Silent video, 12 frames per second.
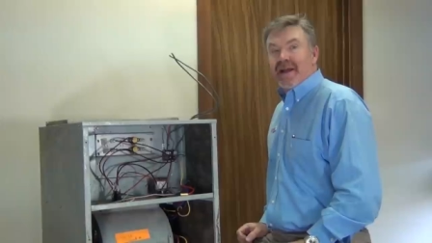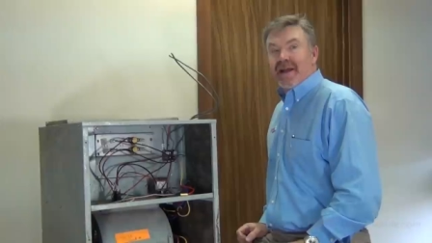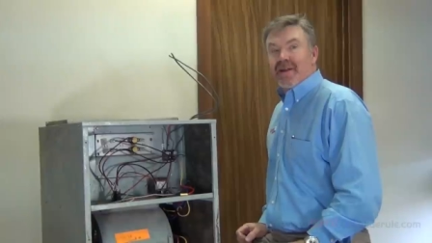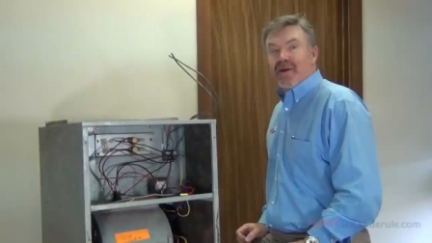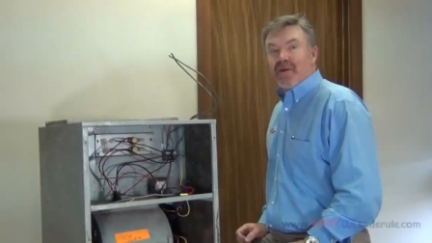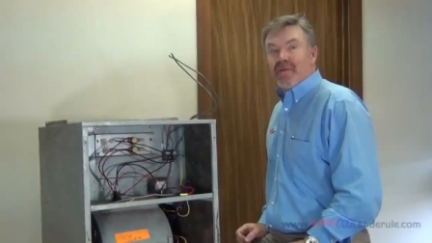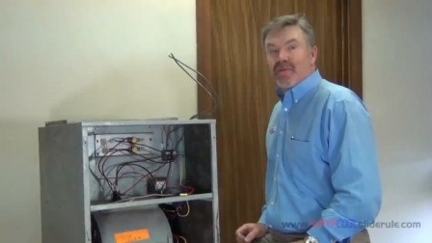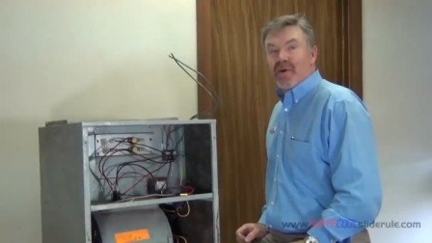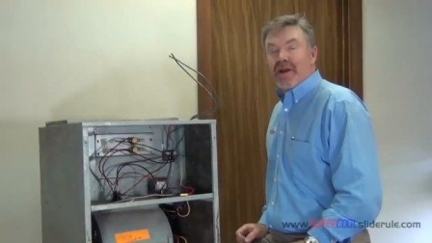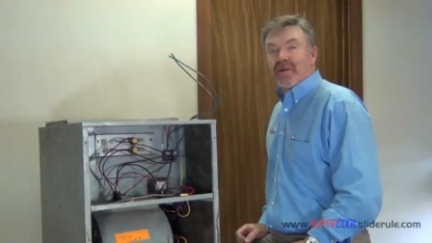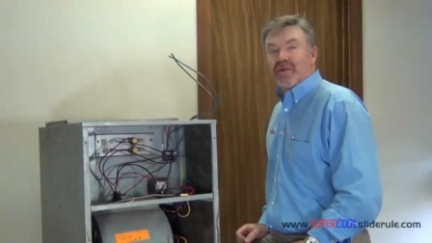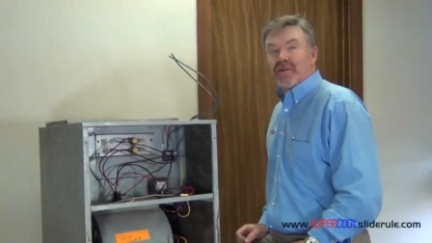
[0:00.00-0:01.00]
Hello,
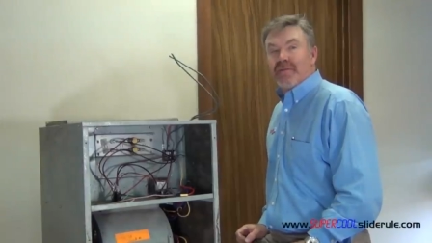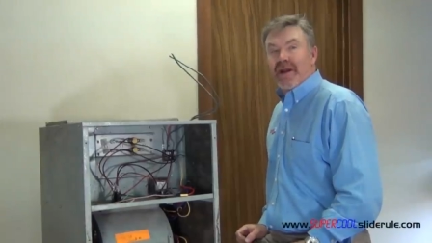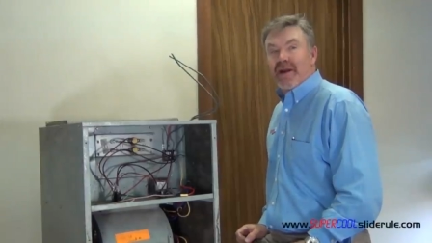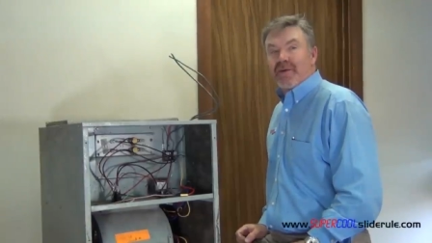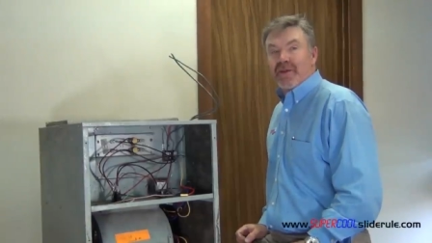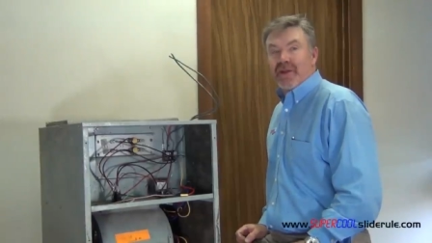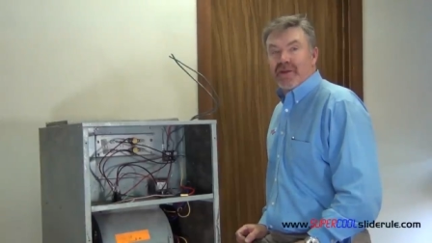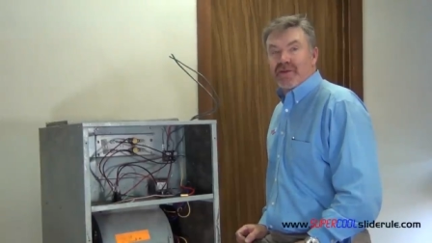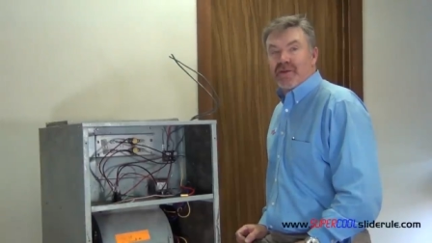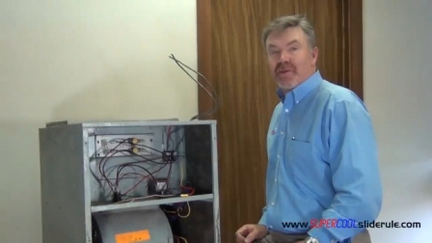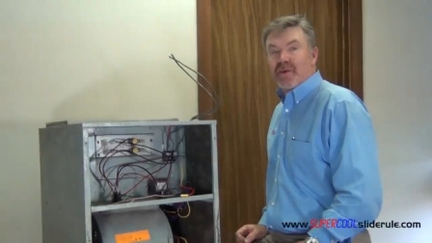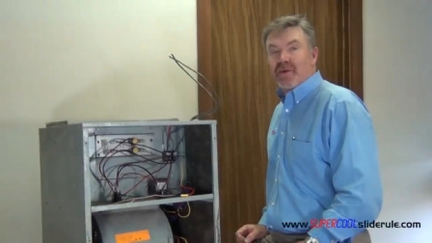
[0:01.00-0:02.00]
Brian Knowlton back with another
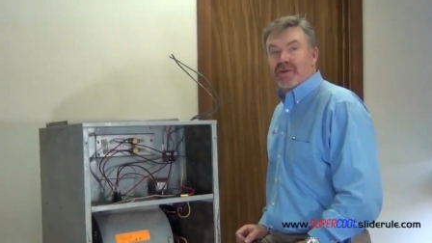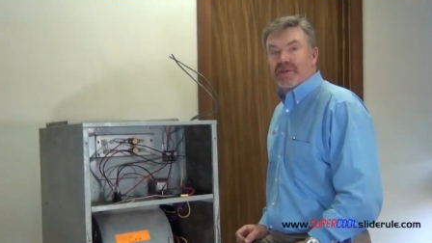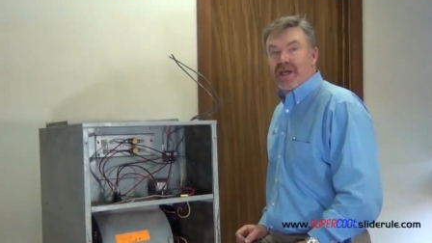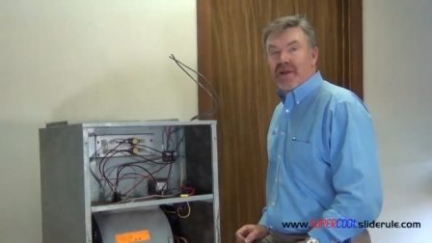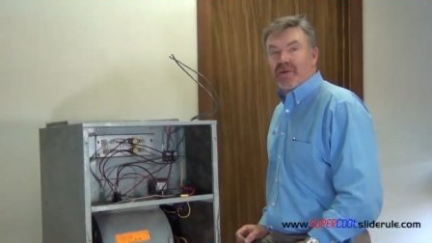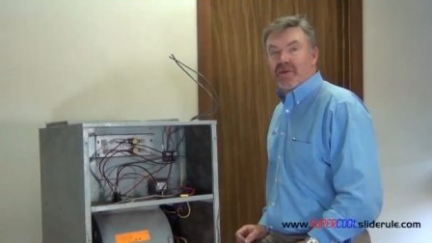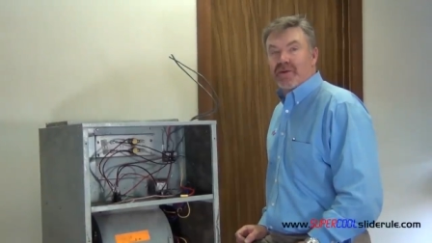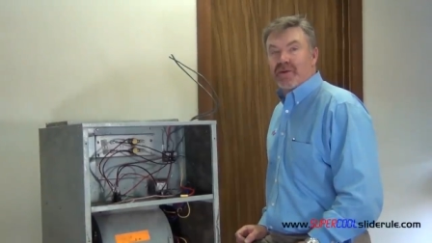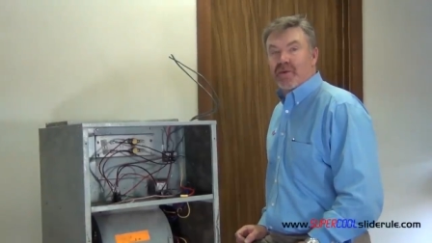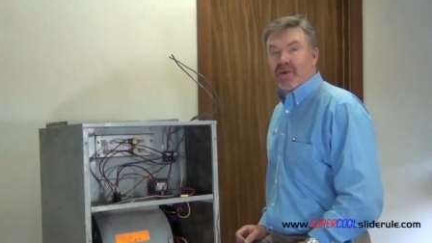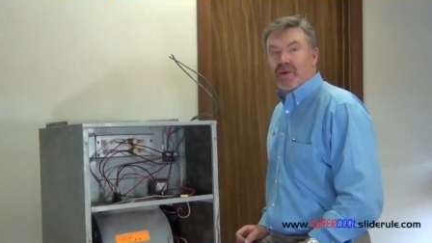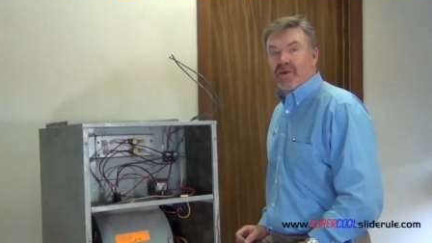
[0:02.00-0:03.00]
super cool slide rule
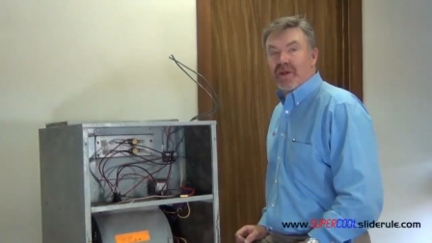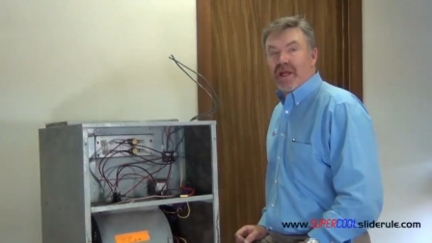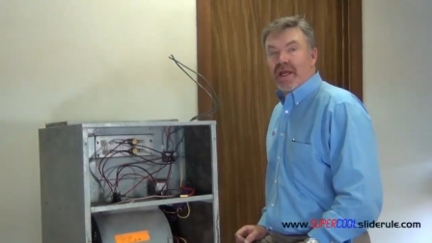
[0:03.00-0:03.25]
tutorial.